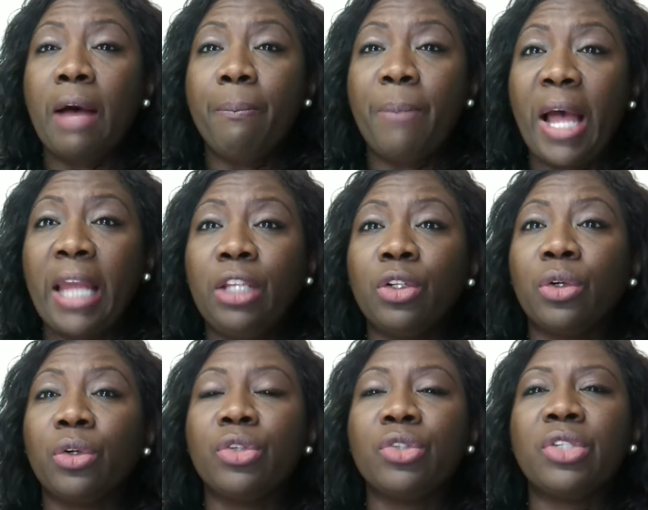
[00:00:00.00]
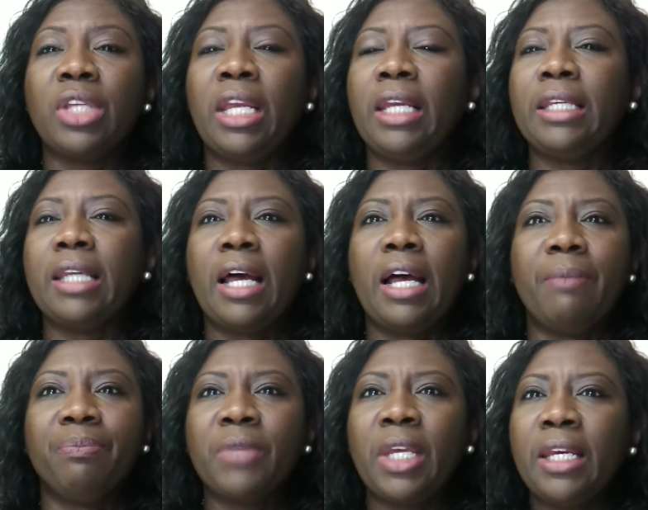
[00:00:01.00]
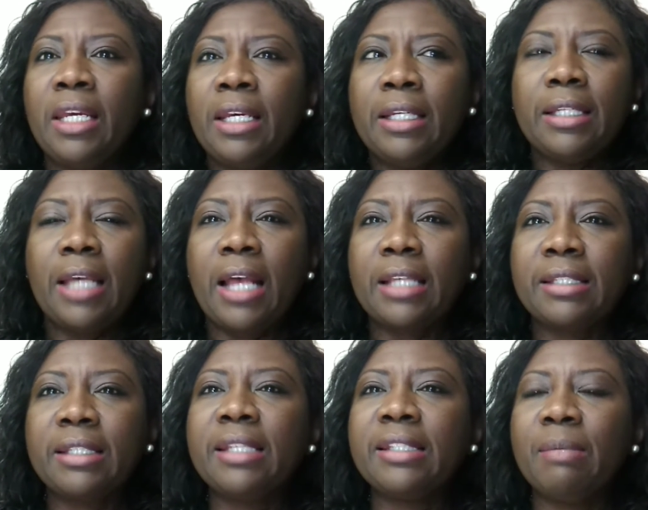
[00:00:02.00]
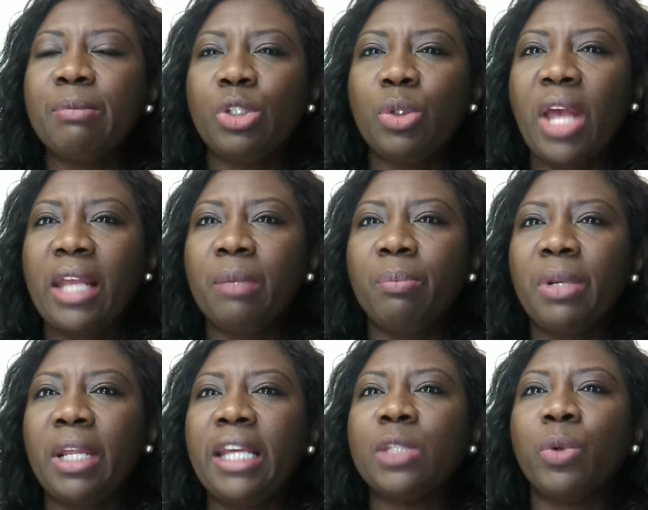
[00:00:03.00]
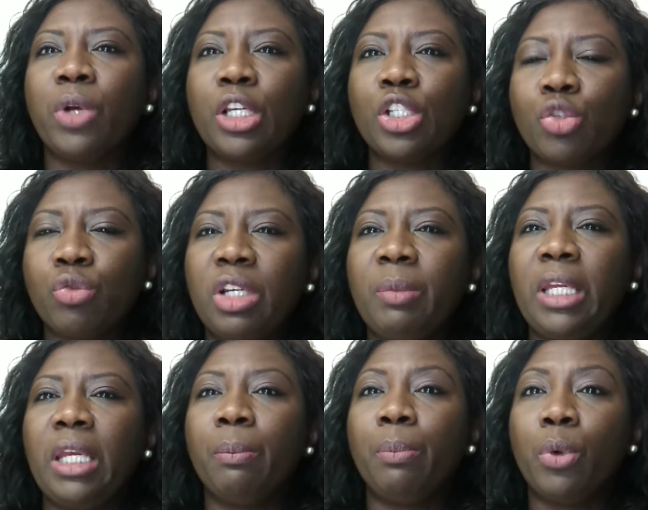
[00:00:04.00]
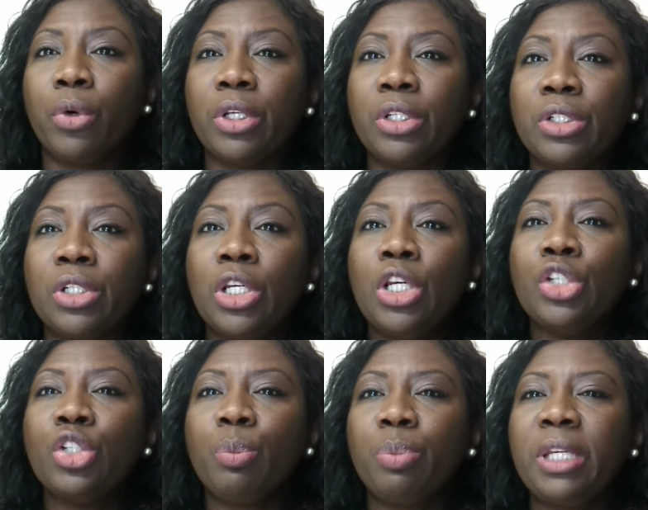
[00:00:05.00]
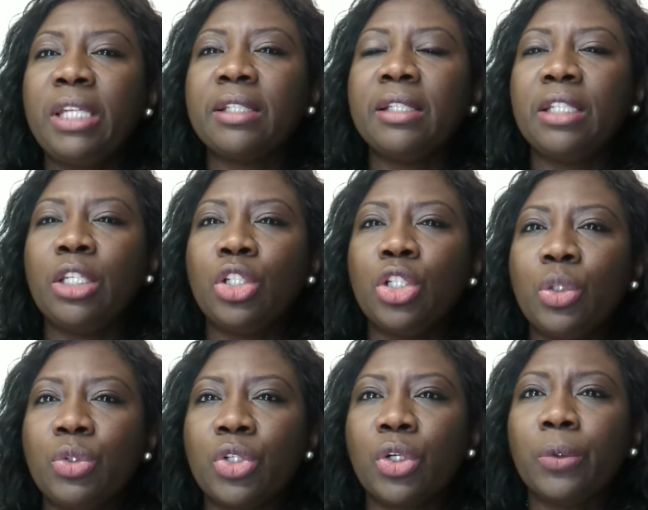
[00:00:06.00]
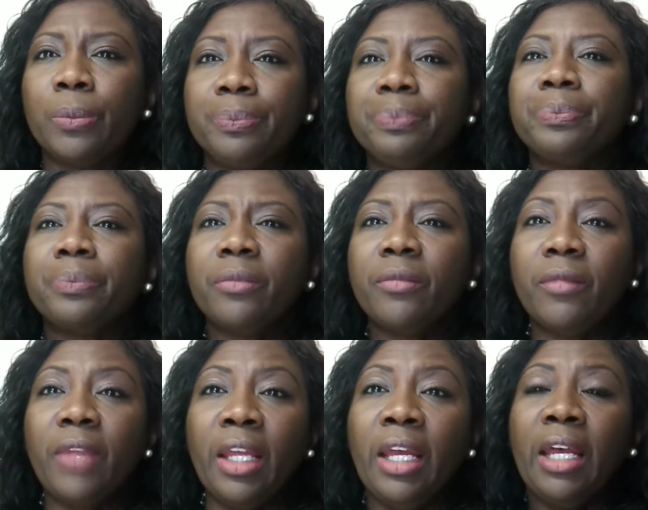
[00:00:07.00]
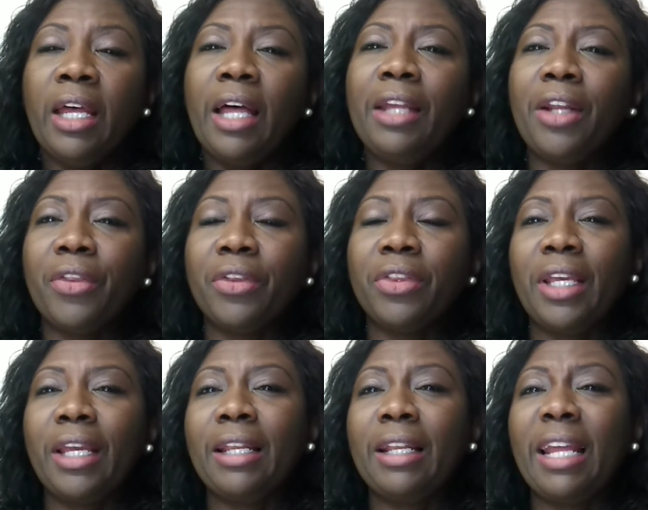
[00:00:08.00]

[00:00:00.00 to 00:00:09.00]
binders and systems you had in place were extremely important. So please continue to do so. Another thing I'd